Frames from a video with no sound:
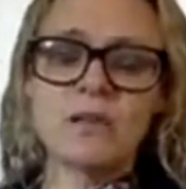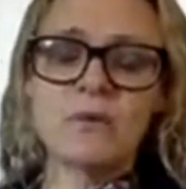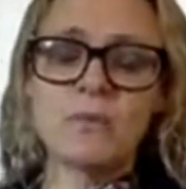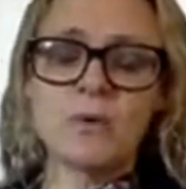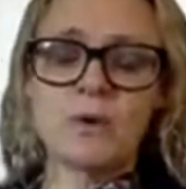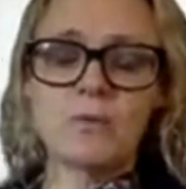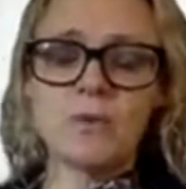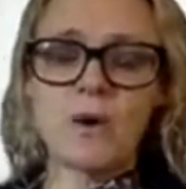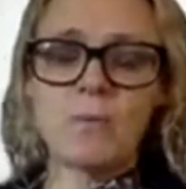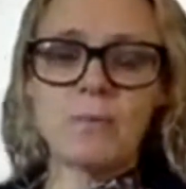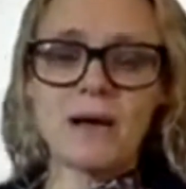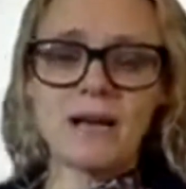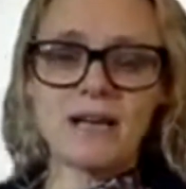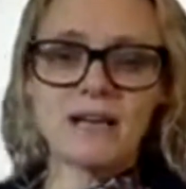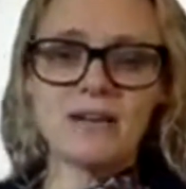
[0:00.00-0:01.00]
What, what
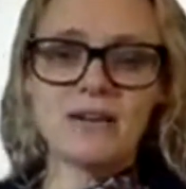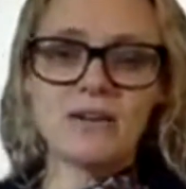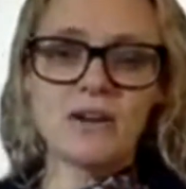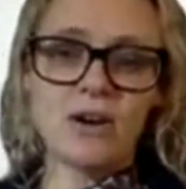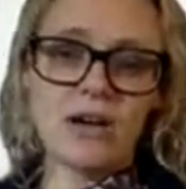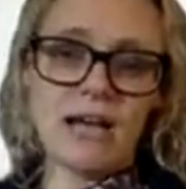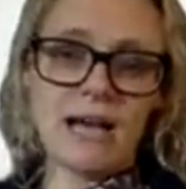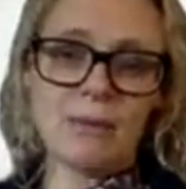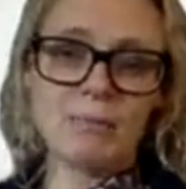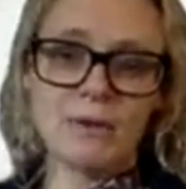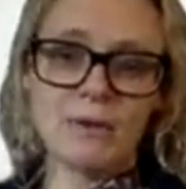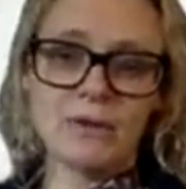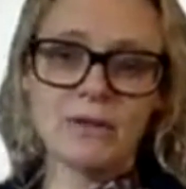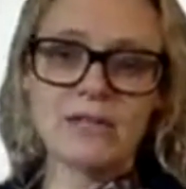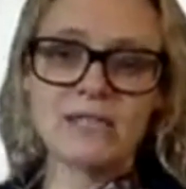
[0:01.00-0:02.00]
might not
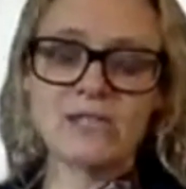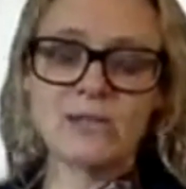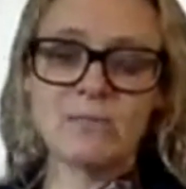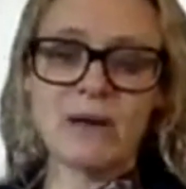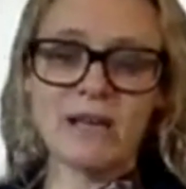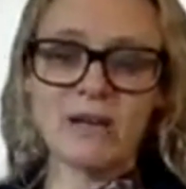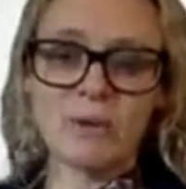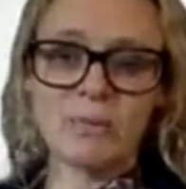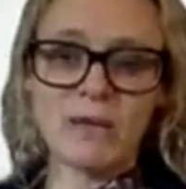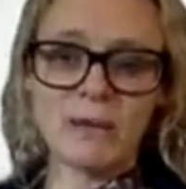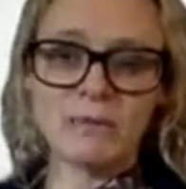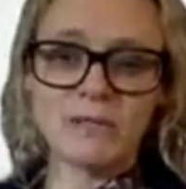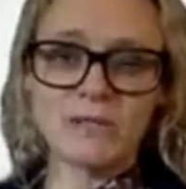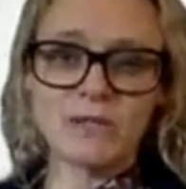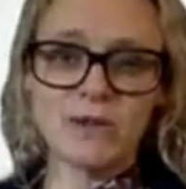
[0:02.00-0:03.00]
happen is you might not be able
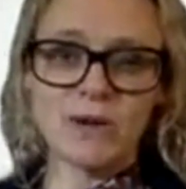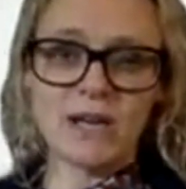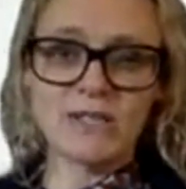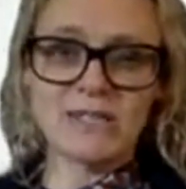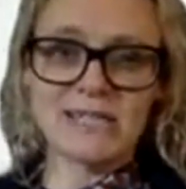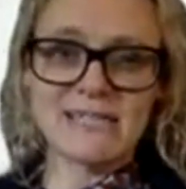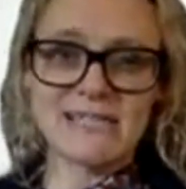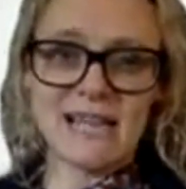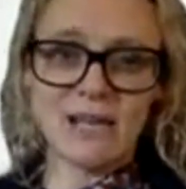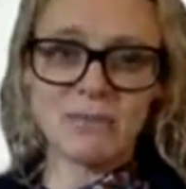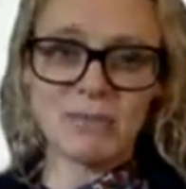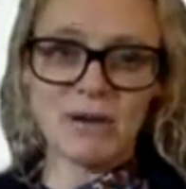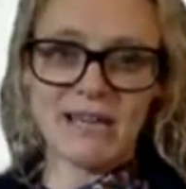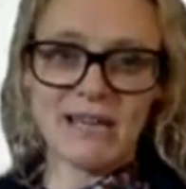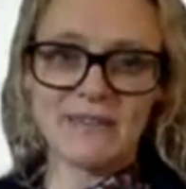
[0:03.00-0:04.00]
to go out and
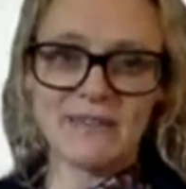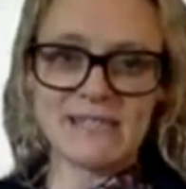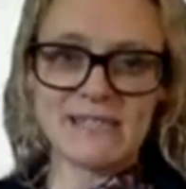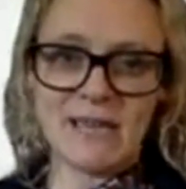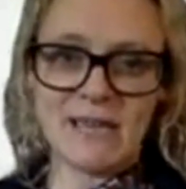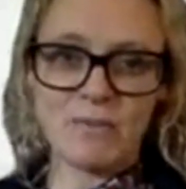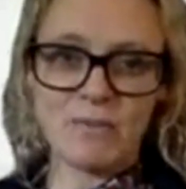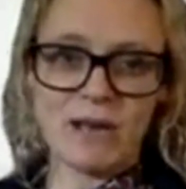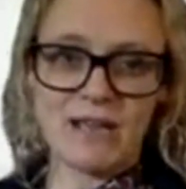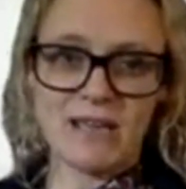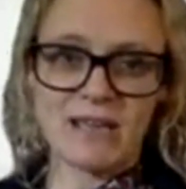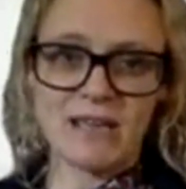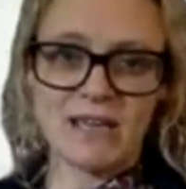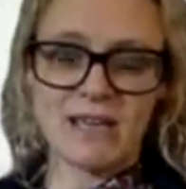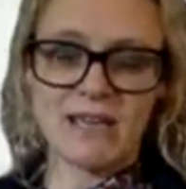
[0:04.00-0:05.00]
celebrate in the same
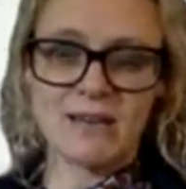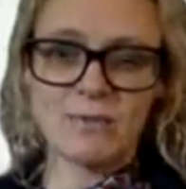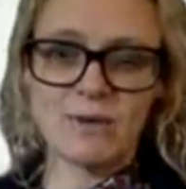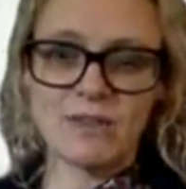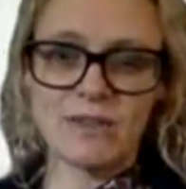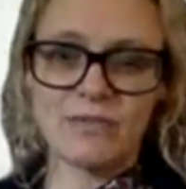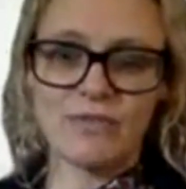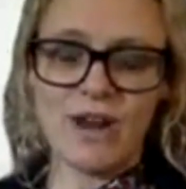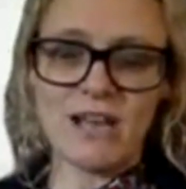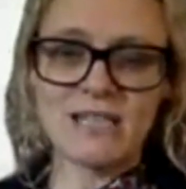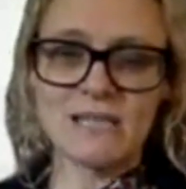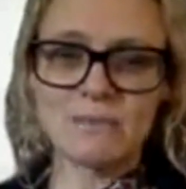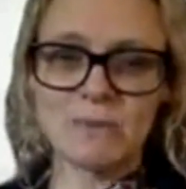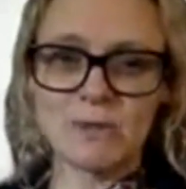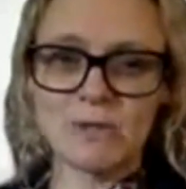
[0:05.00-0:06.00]
way uh, with your friends,
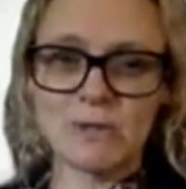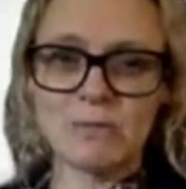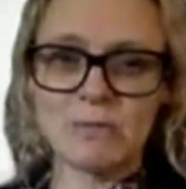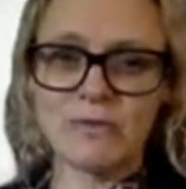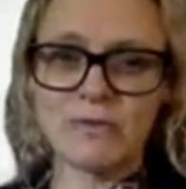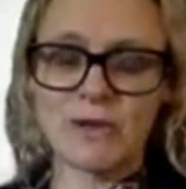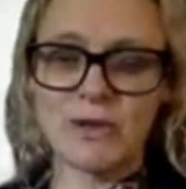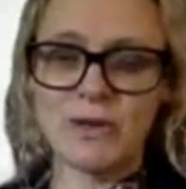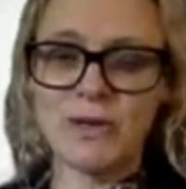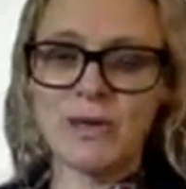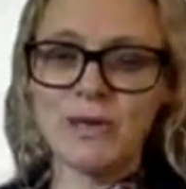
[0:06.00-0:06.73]
but some of you